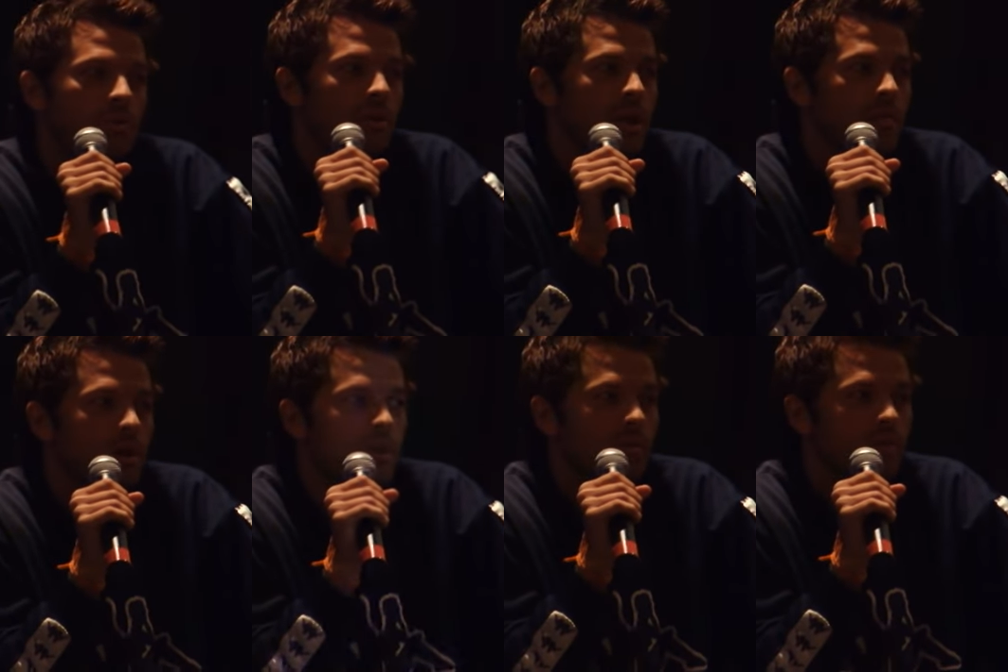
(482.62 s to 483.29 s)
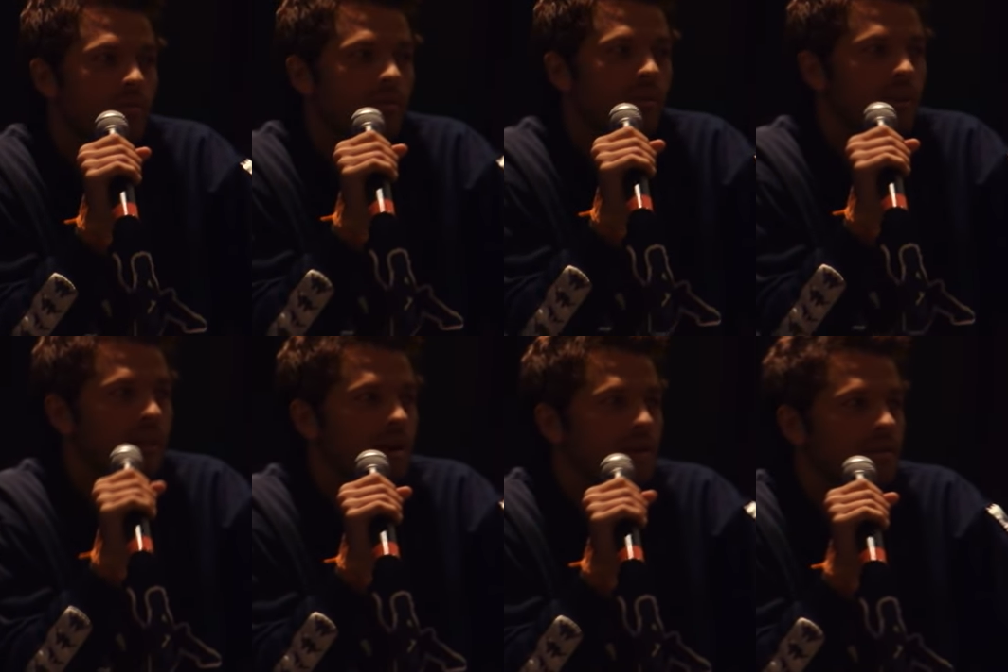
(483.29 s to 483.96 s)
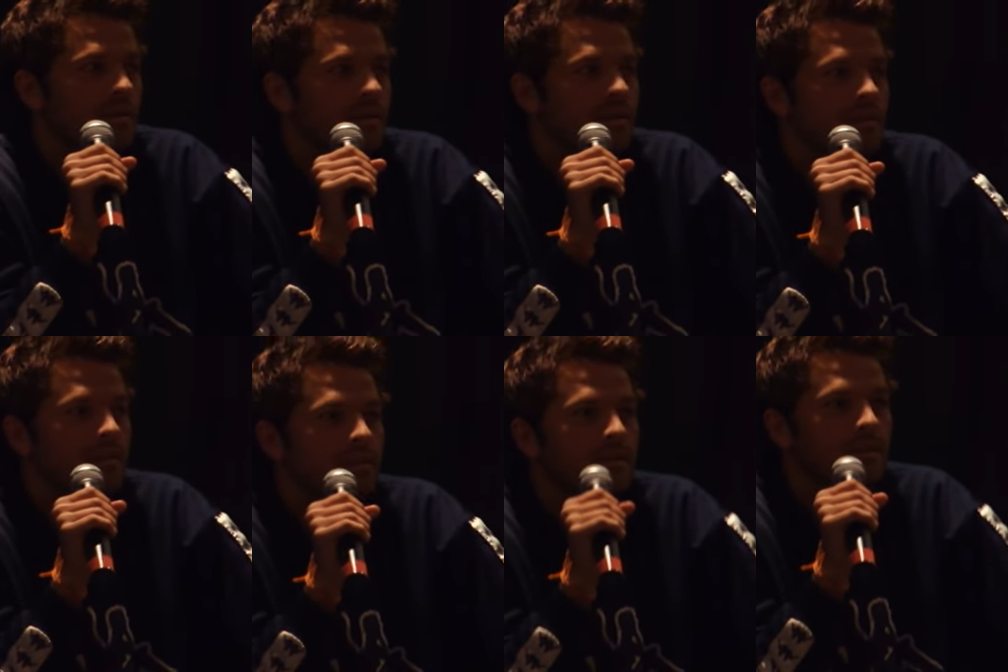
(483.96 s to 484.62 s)
Shame on whoever said
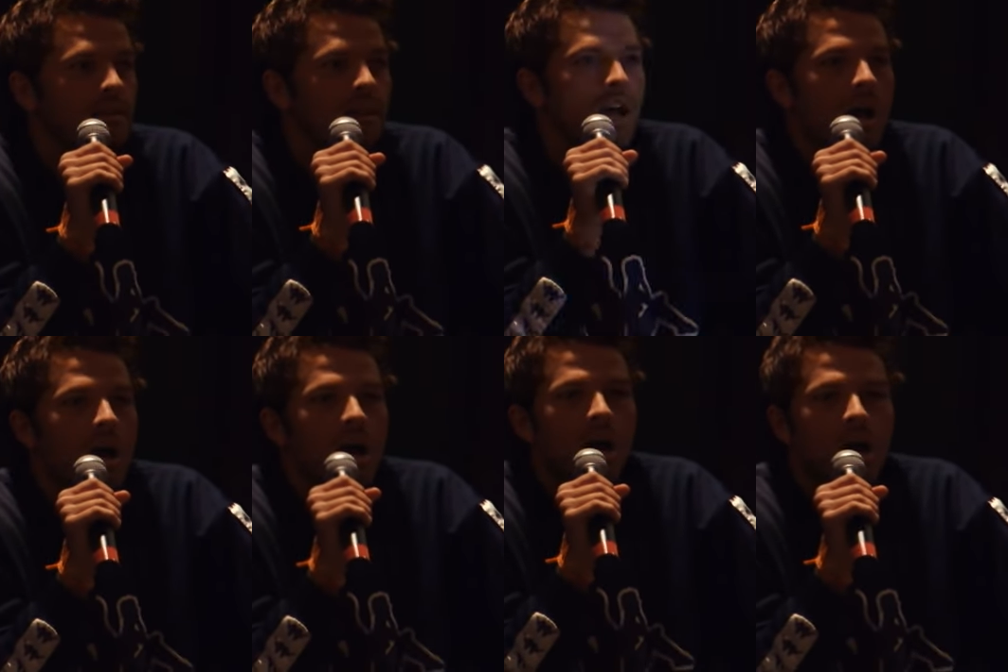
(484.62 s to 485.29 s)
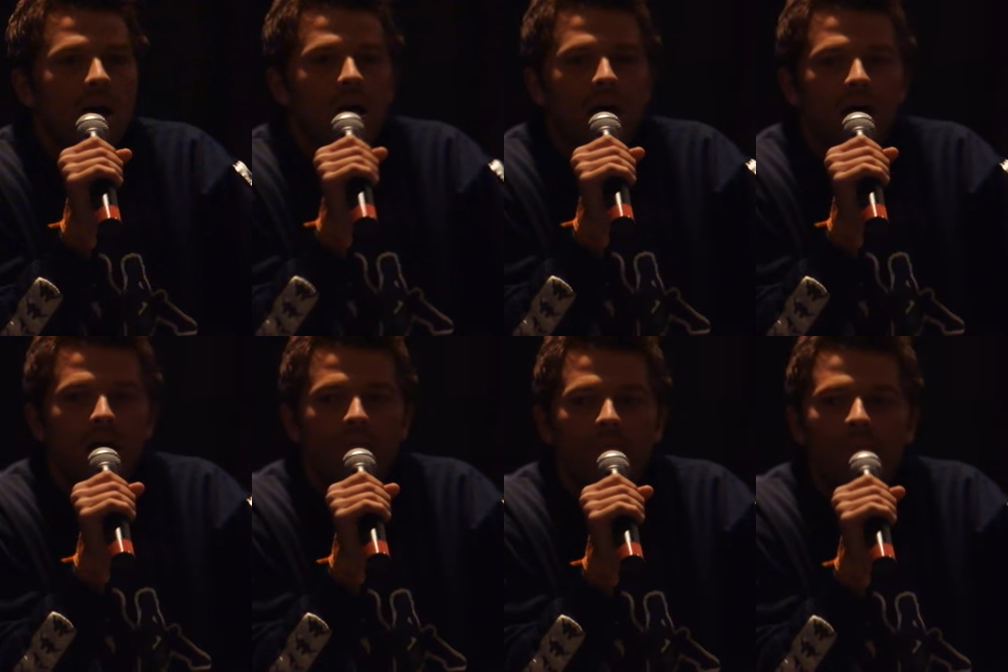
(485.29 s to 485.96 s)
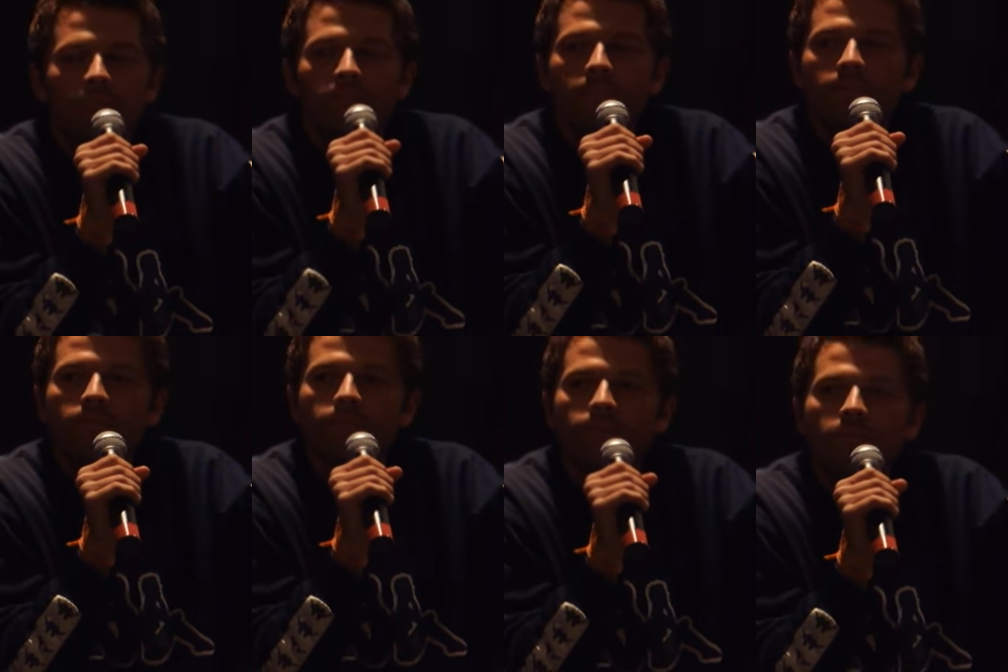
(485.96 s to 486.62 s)
that. Um,
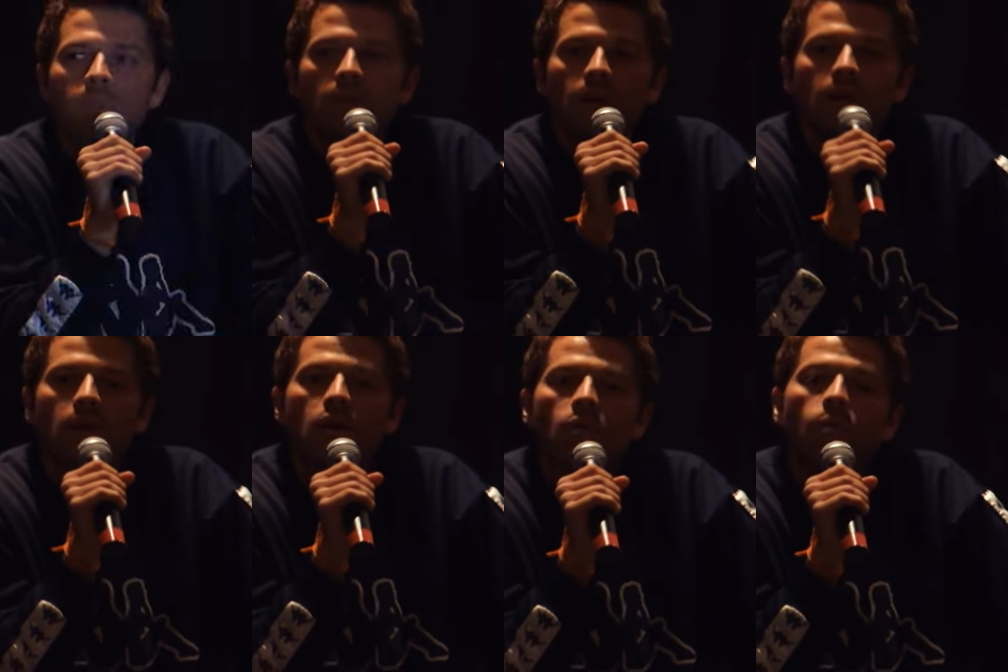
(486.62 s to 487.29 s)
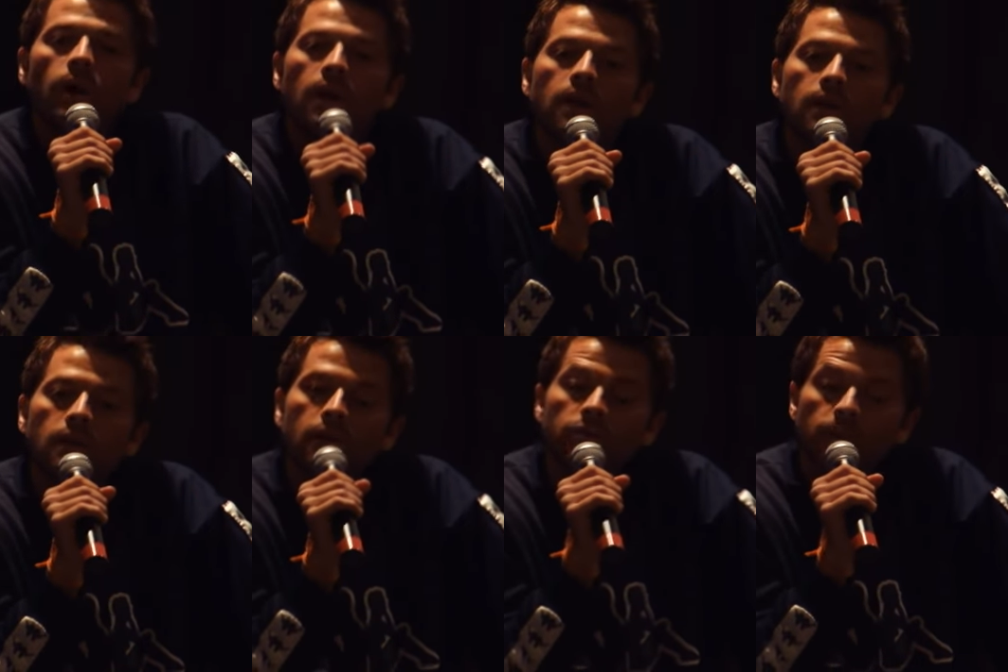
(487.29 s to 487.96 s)
well, it's